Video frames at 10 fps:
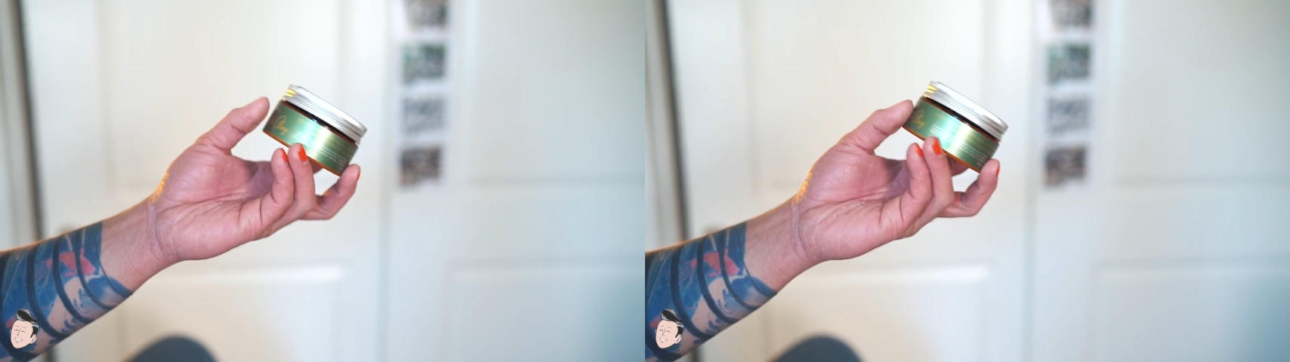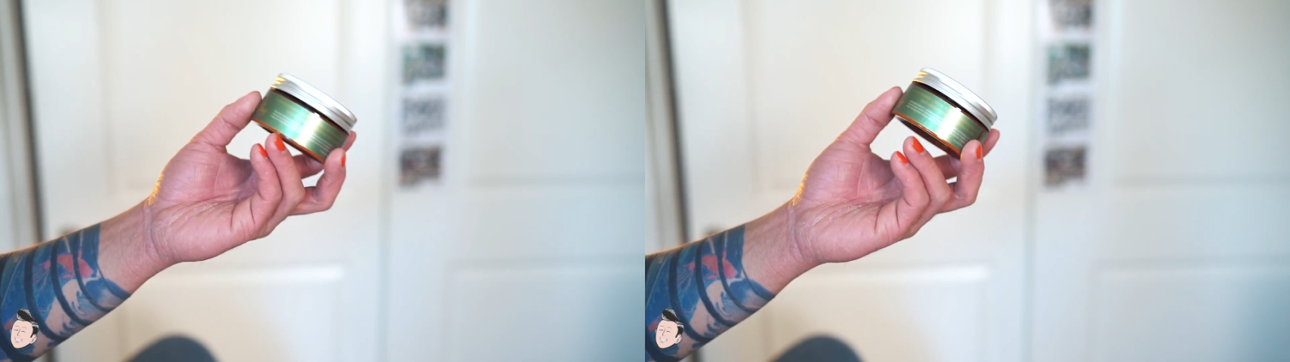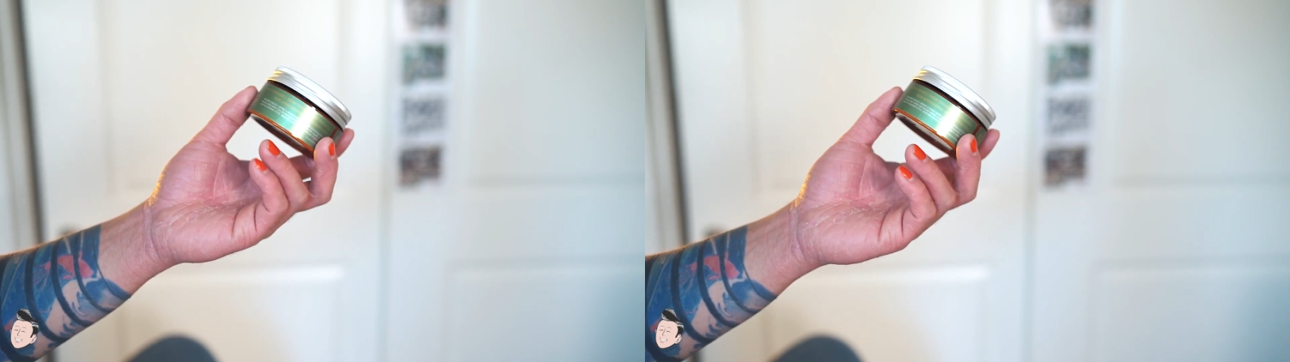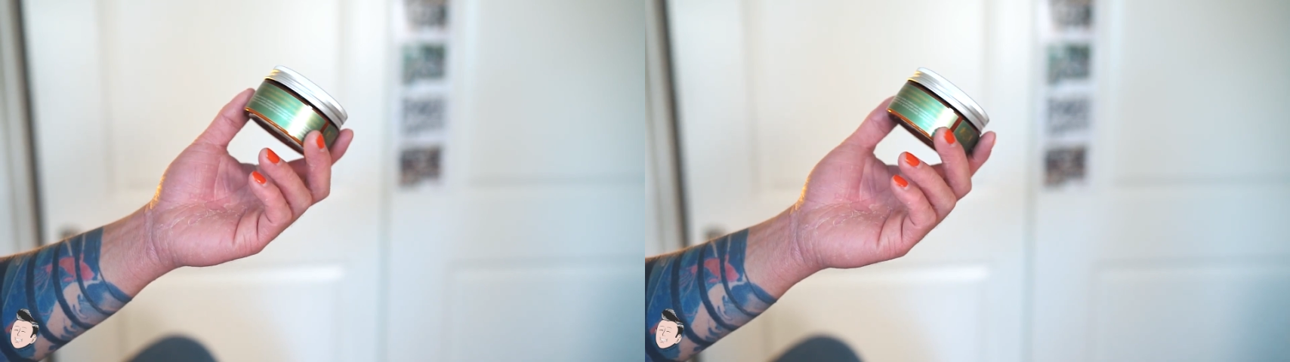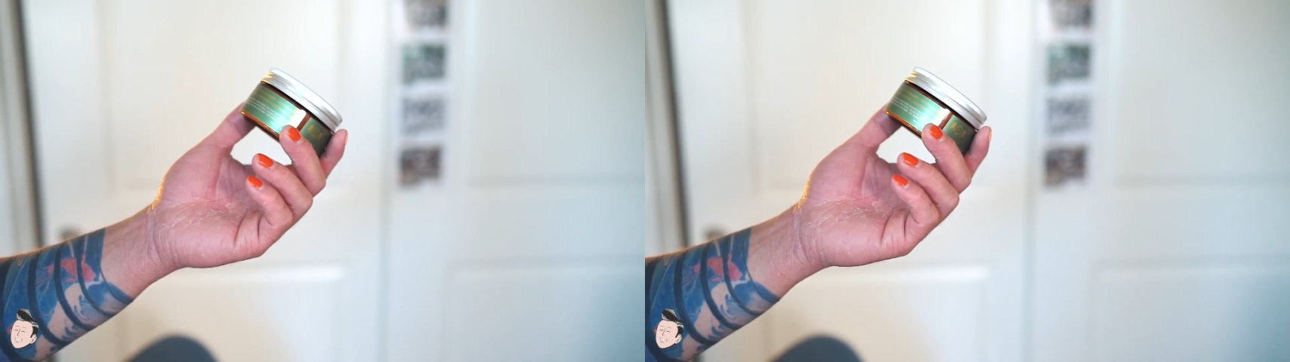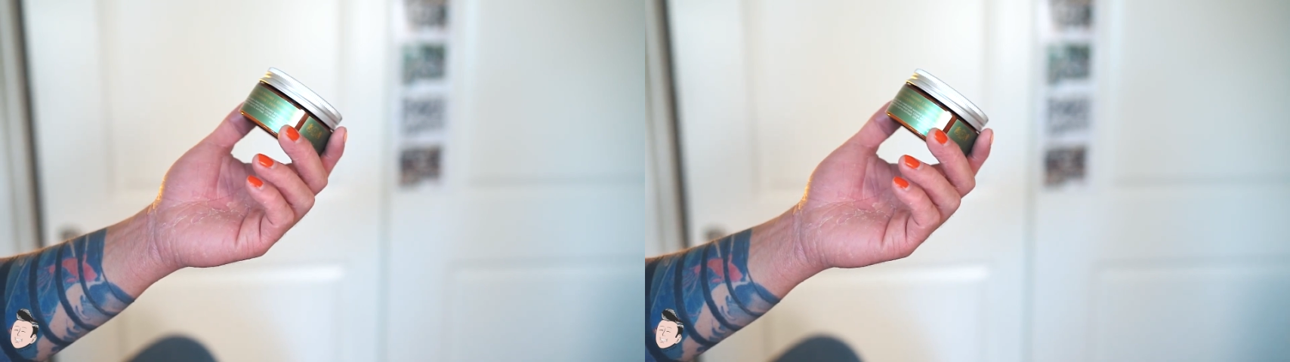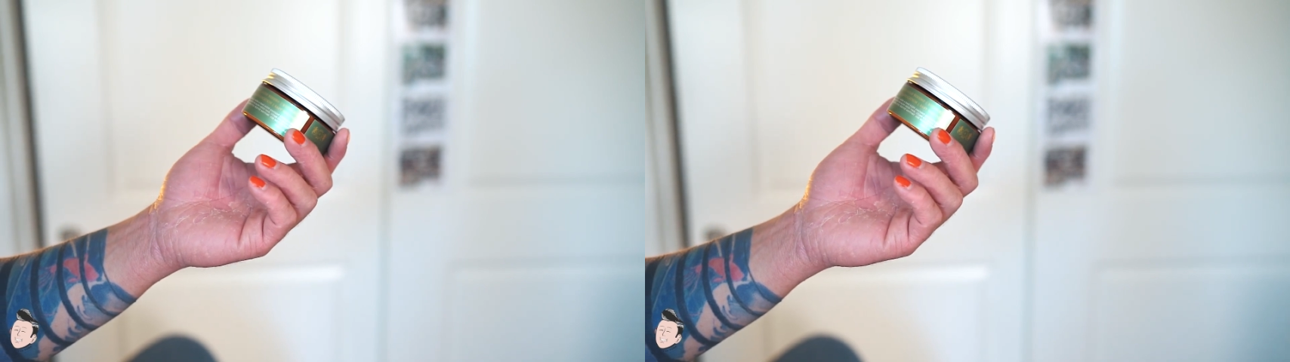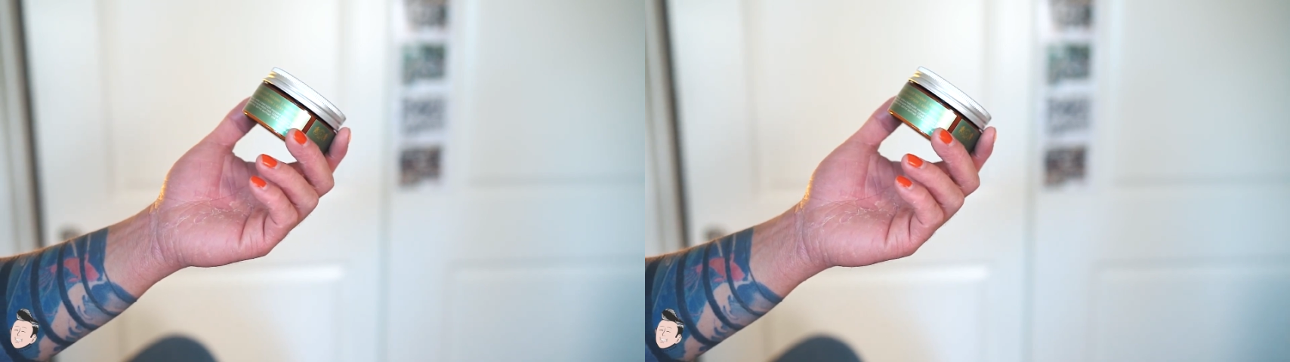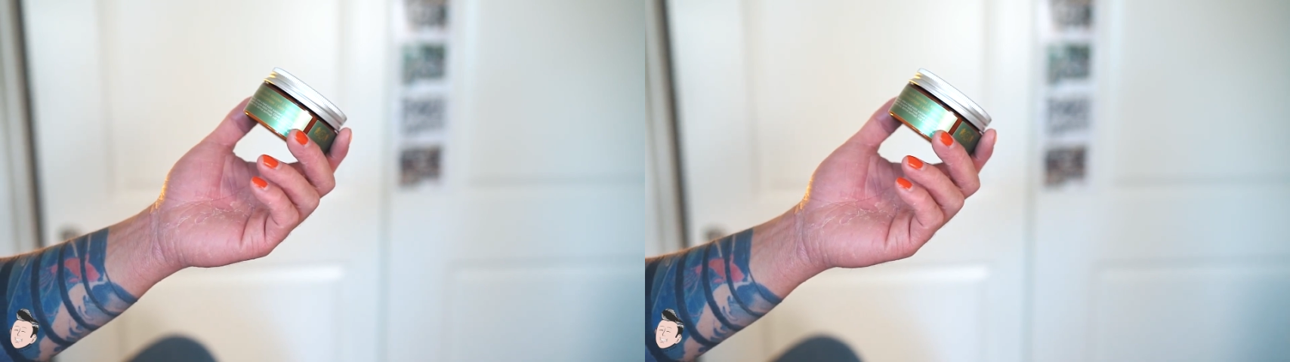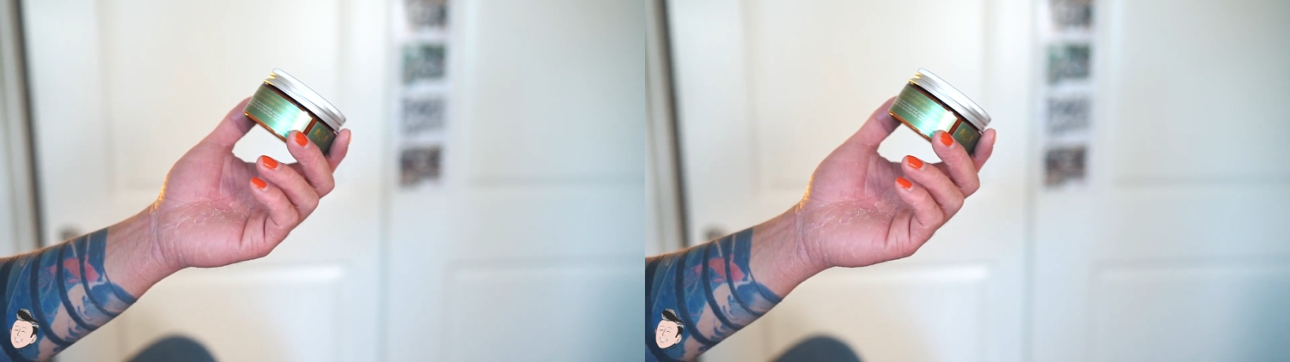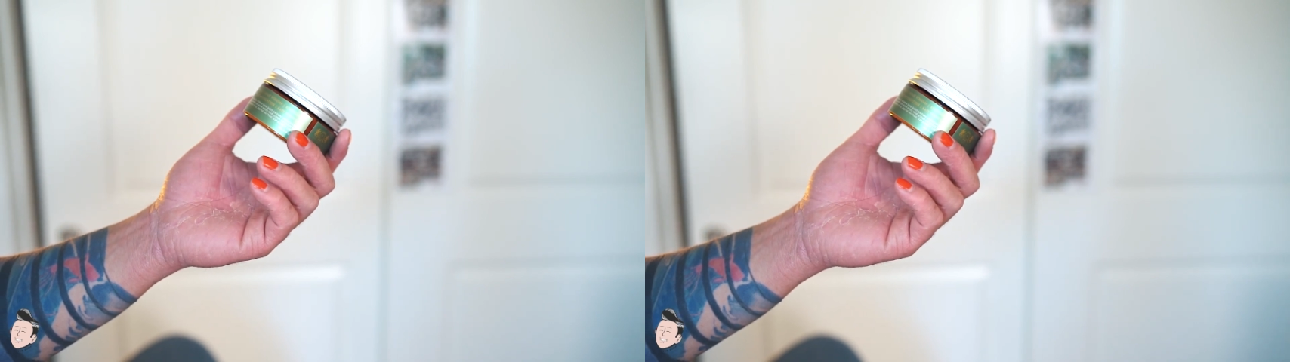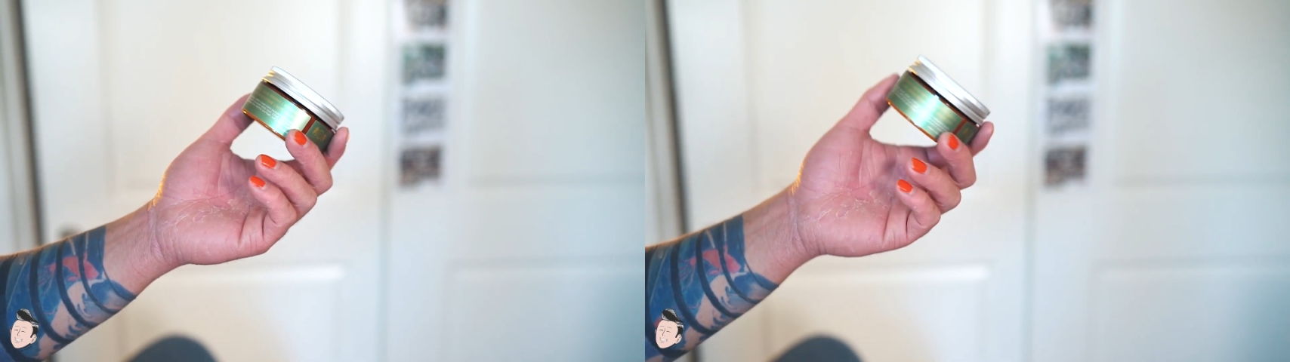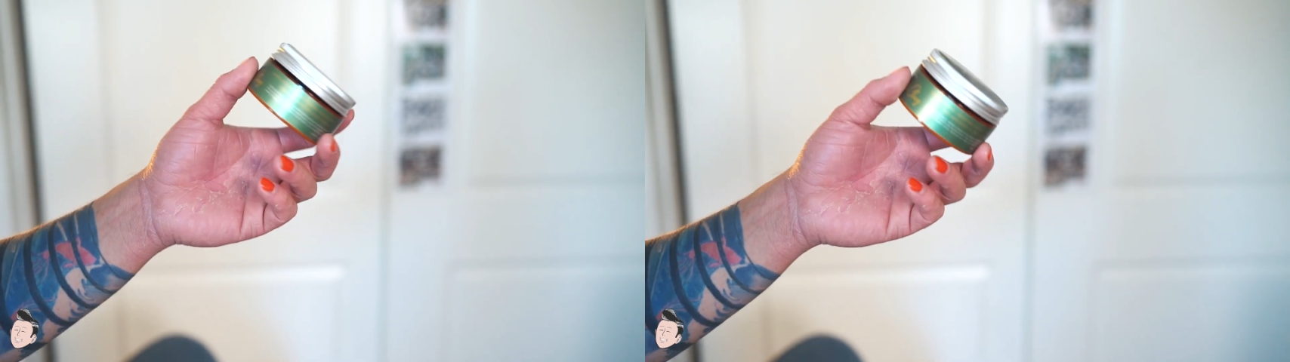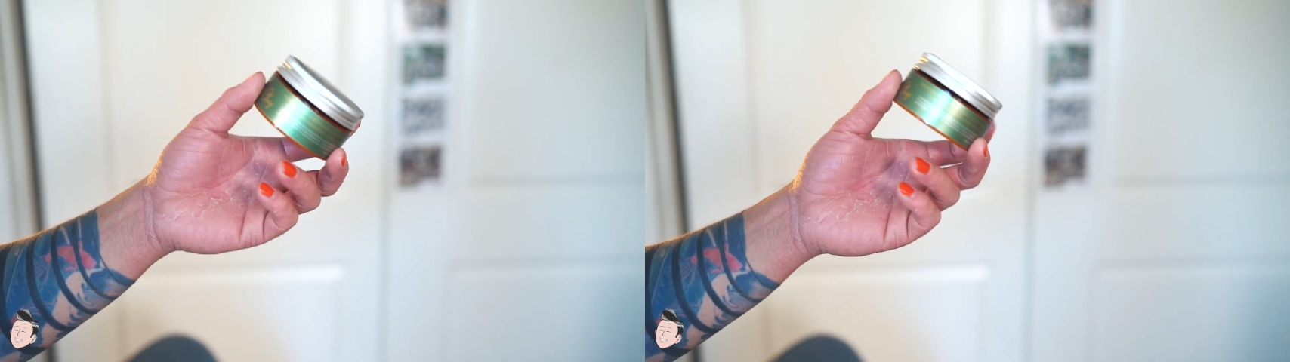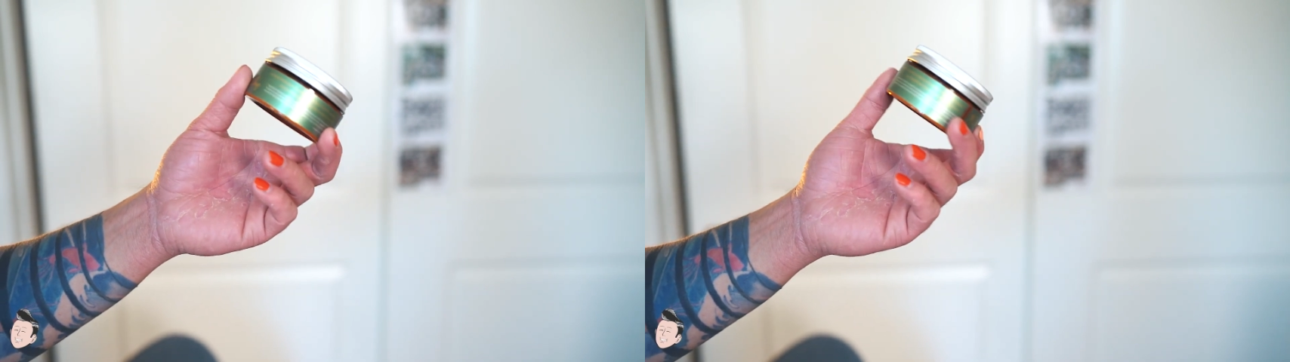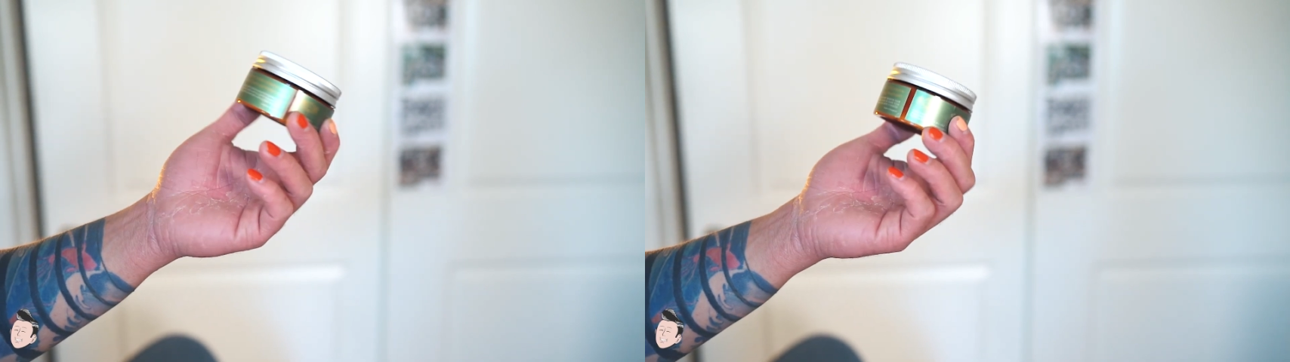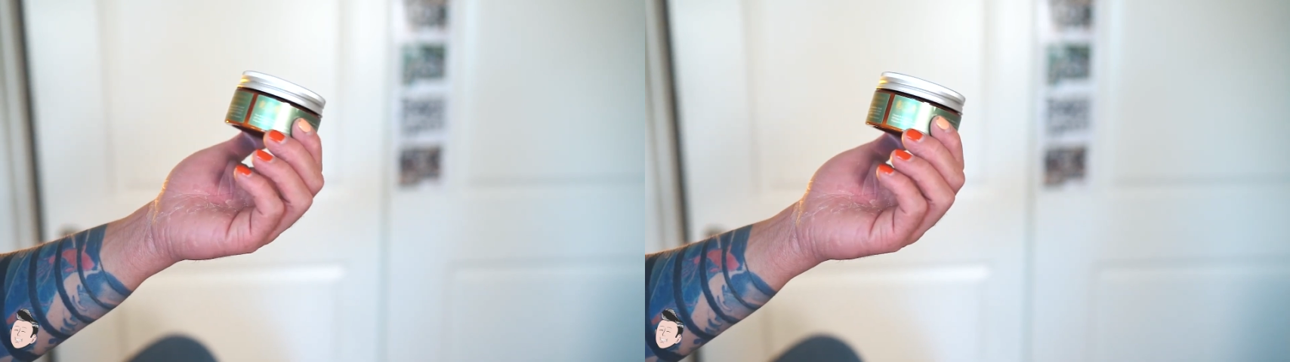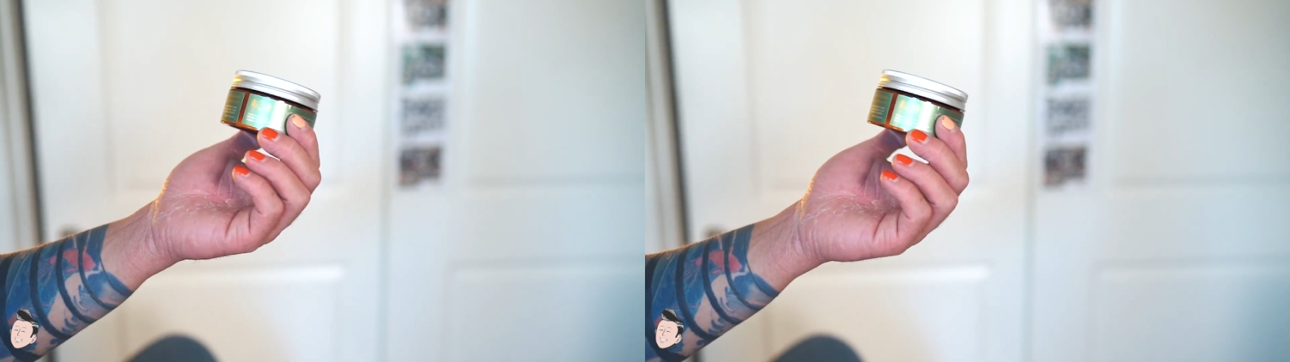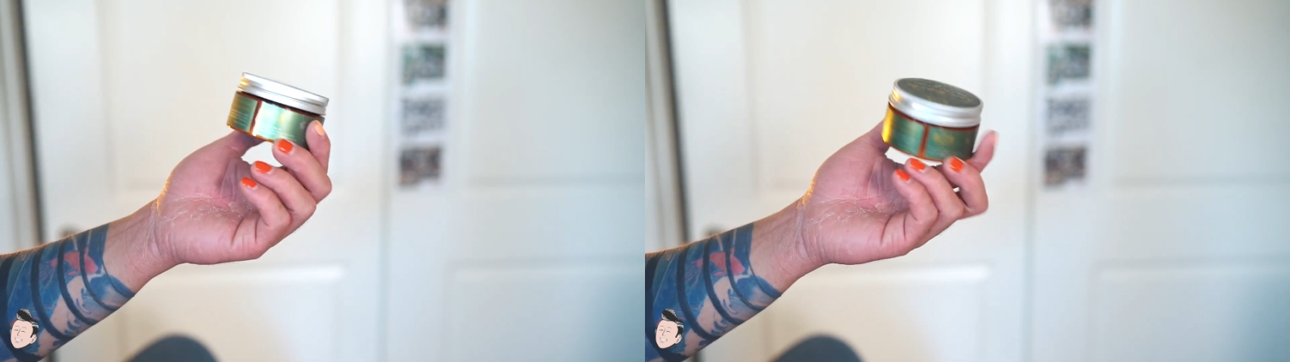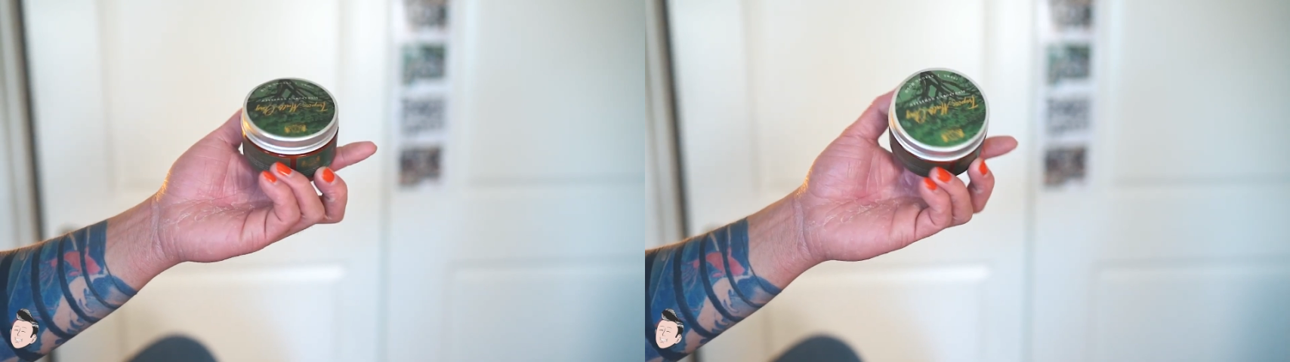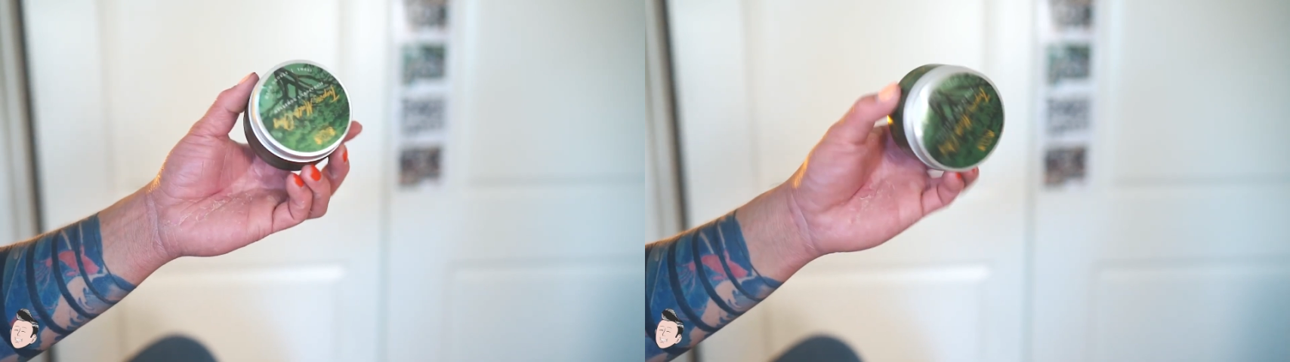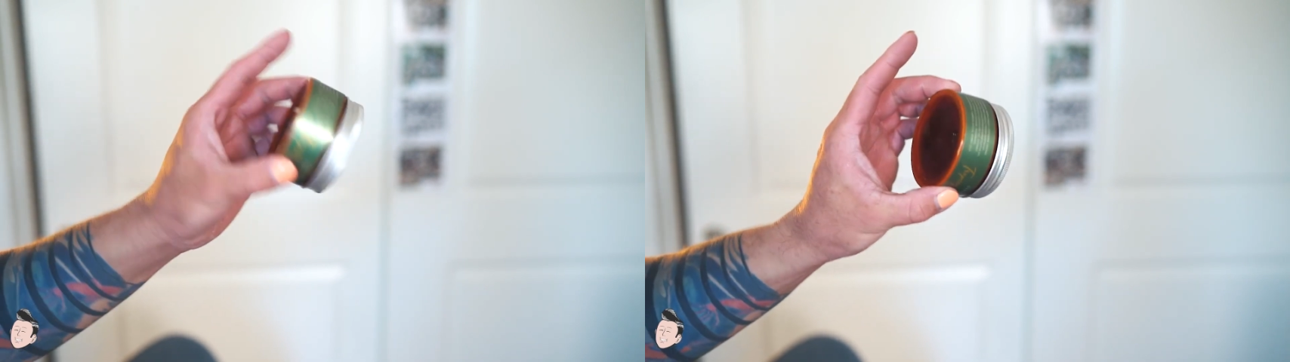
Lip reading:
Nobody's mouth can be seen.